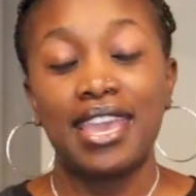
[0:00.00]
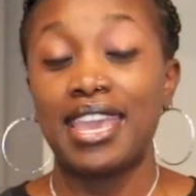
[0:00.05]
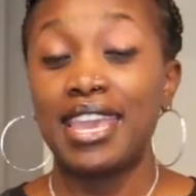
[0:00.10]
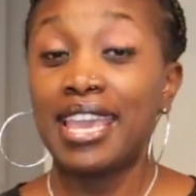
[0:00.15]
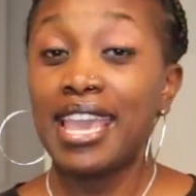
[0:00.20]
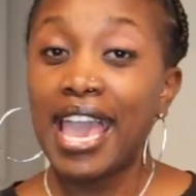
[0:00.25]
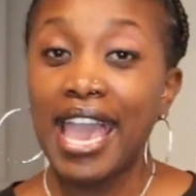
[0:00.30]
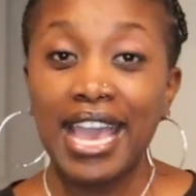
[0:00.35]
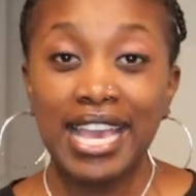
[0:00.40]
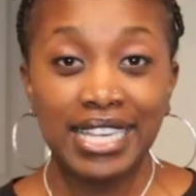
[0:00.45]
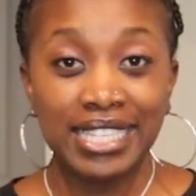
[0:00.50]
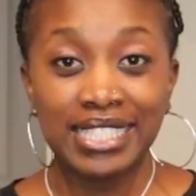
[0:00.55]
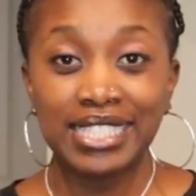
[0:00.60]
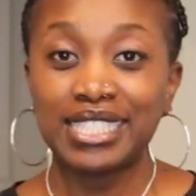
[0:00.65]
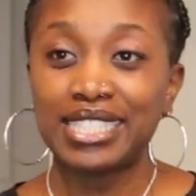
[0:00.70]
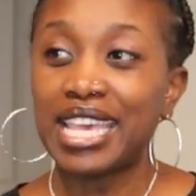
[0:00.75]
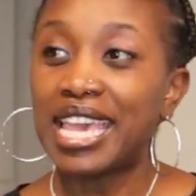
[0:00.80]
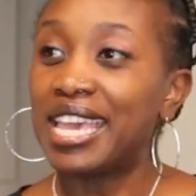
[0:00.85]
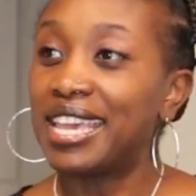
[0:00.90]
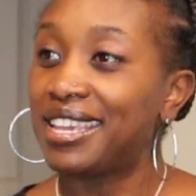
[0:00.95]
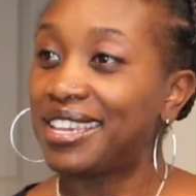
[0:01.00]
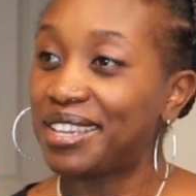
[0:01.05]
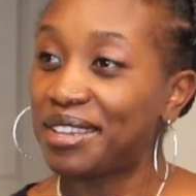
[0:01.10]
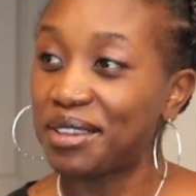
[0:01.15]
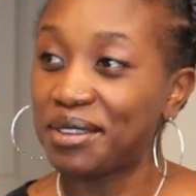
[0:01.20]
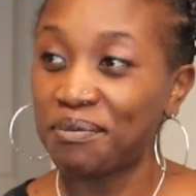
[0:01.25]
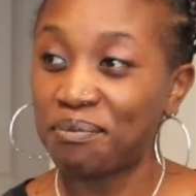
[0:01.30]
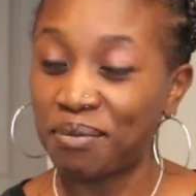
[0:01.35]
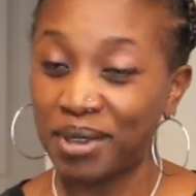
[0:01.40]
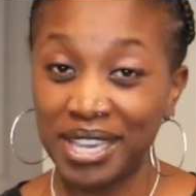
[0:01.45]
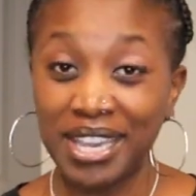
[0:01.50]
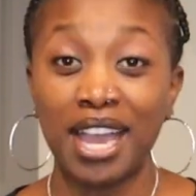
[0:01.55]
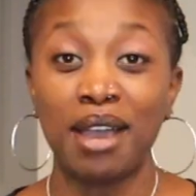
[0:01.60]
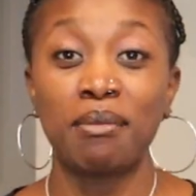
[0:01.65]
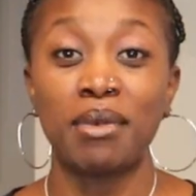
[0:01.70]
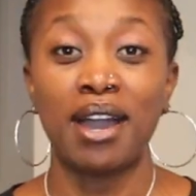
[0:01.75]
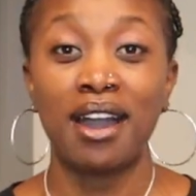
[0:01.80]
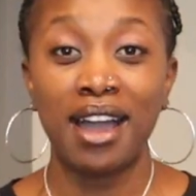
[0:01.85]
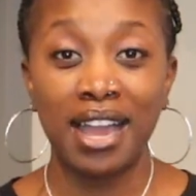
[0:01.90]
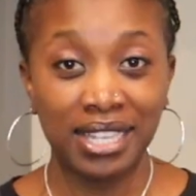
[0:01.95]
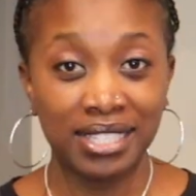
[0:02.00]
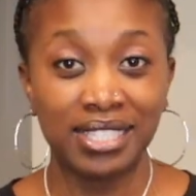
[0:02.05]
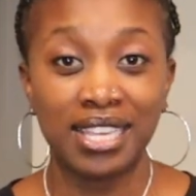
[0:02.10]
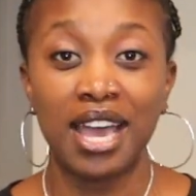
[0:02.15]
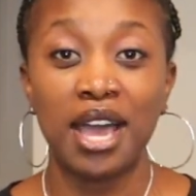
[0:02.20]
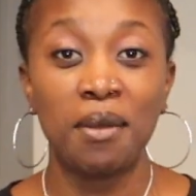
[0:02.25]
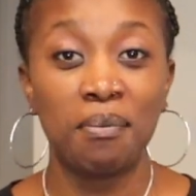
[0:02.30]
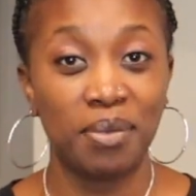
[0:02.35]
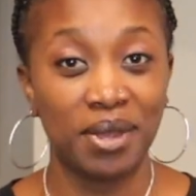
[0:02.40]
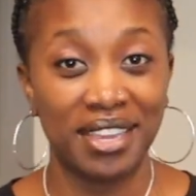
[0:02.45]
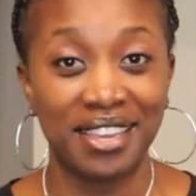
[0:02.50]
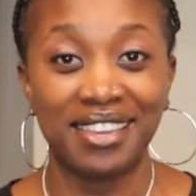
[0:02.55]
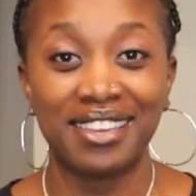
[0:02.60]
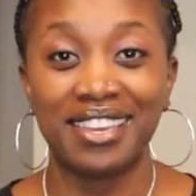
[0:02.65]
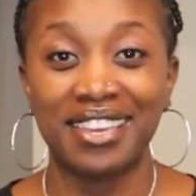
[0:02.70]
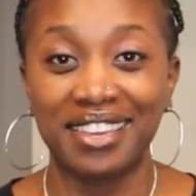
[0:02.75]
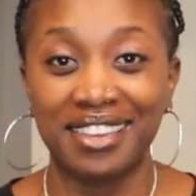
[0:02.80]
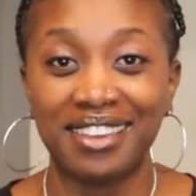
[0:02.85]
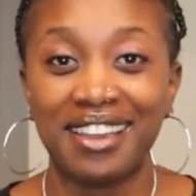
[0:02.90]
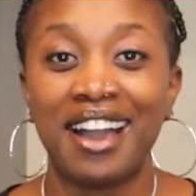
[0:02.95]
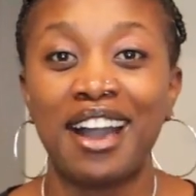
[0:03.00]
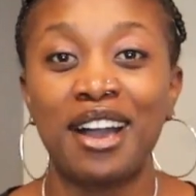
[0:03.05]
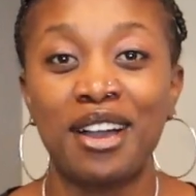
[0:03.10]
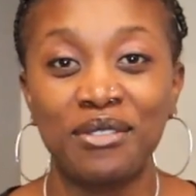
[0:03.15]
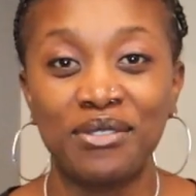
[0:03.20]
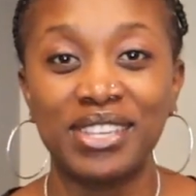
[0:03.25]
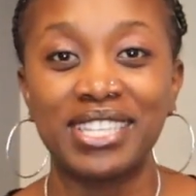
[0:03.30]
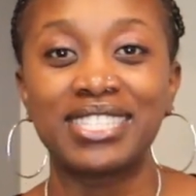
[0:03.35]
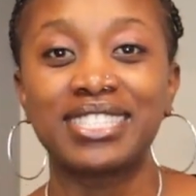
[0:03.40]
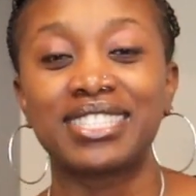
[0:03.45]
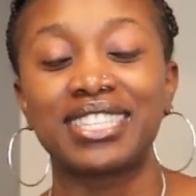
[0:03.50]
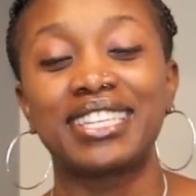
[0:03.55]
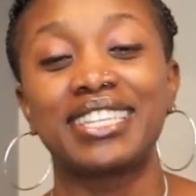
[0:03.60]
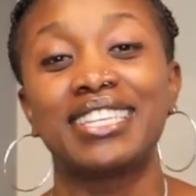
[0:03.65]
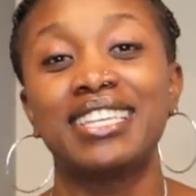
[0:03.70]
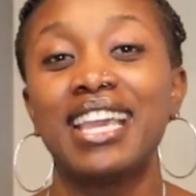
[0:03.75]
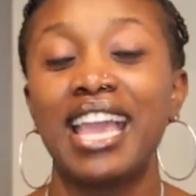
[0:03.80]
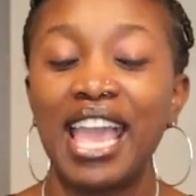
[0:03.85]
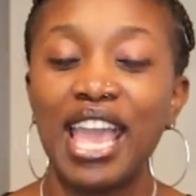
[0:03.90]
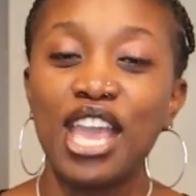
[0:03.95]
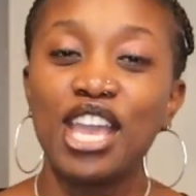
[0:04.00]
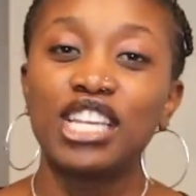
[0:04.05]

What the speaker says: it has become a hot topic, obviously.